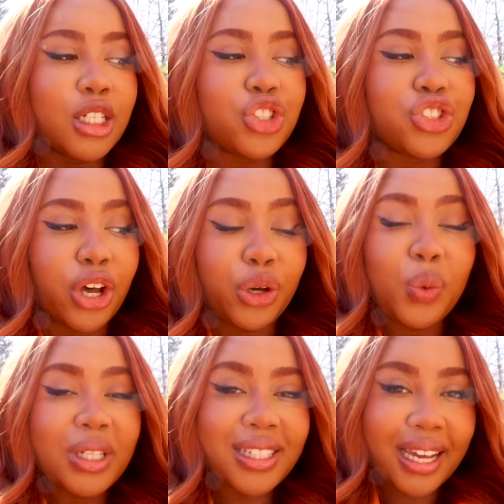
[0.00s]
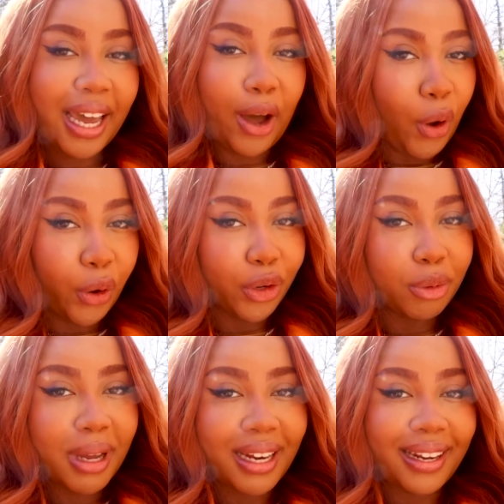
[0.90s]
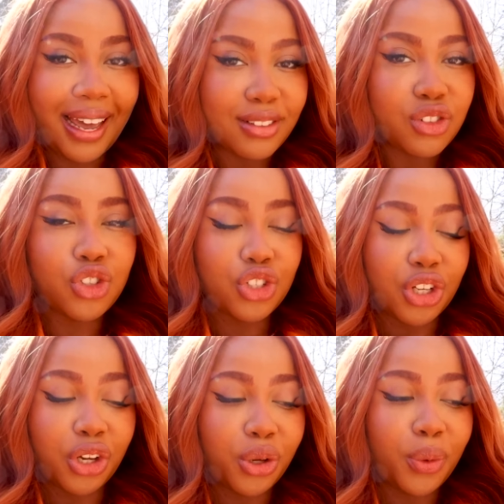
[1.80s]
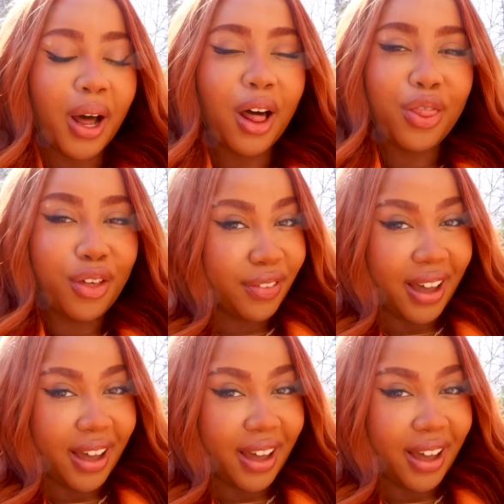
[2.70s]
So once I get home, let's do the